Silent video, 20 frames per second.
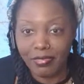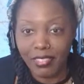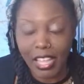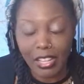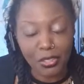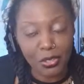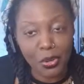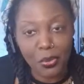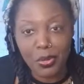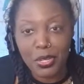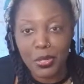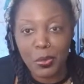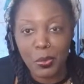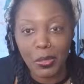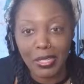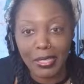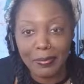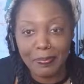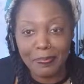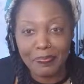I don't know which
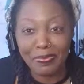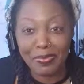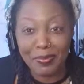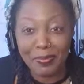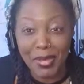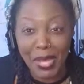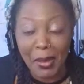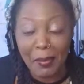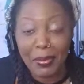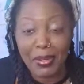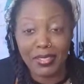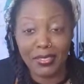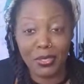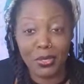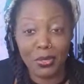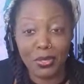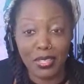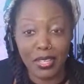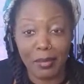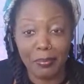one, but I'm going to
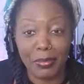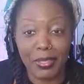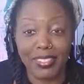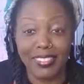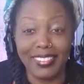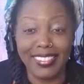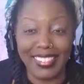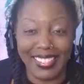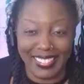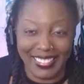do something.